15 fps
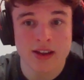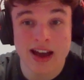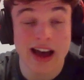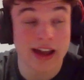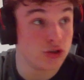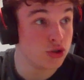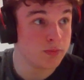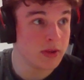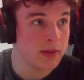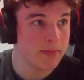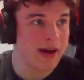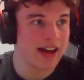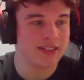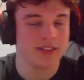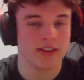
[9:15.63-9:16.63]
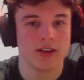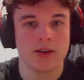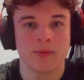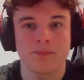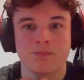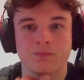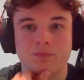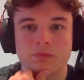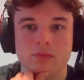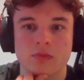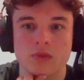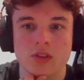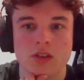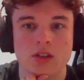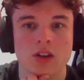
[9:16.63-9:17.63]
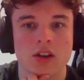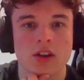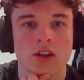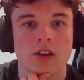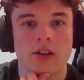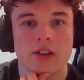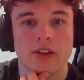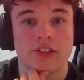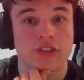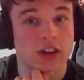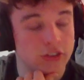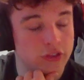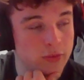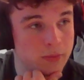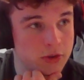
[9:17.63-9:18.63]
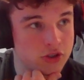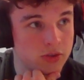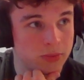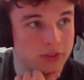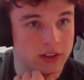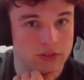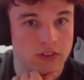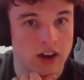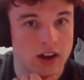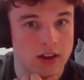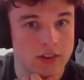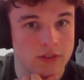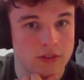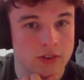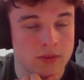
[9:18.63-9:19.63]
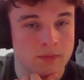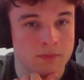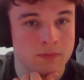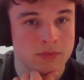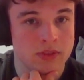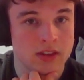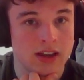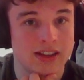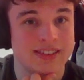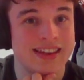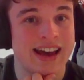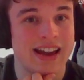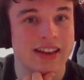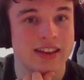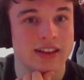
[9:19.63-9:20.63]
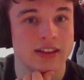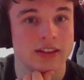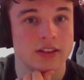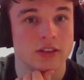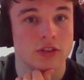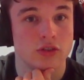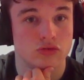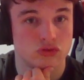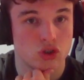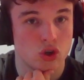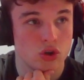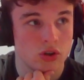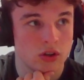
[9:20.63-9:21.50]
and just be better. It starts with bishop c5. Attacking the rook,